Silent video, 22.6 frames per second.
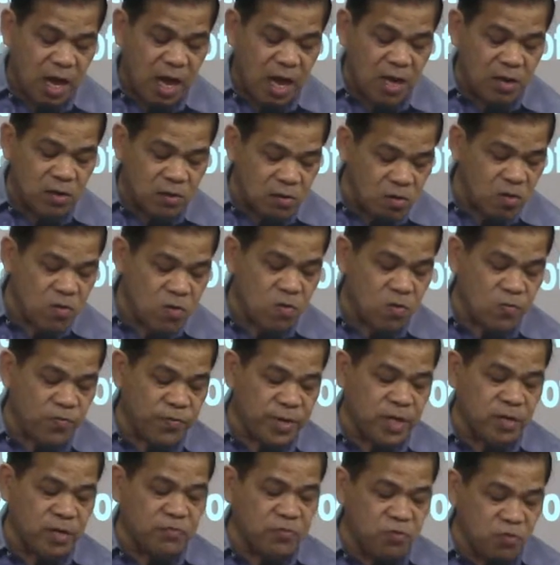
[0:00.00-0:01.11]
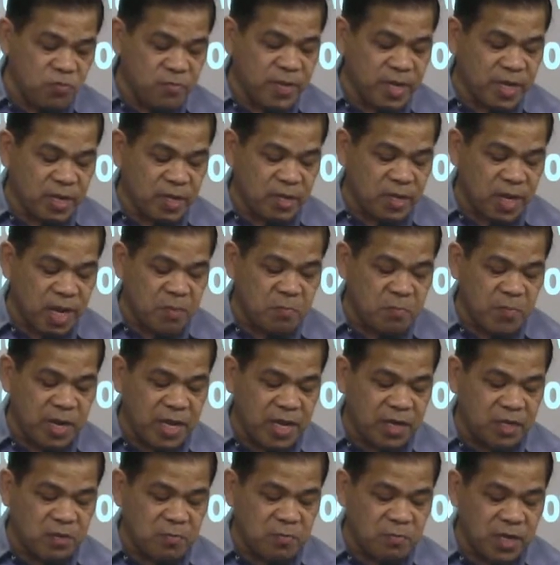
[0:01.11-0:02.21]
along with the woman and
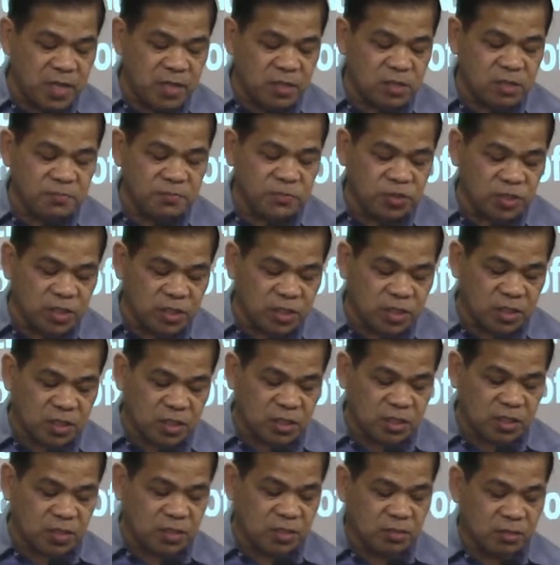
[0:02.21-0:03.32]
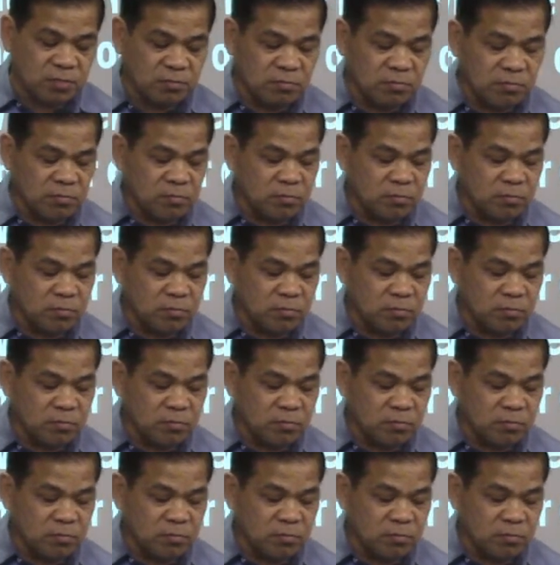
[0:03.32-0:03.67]
Mary, the mother of Jesus,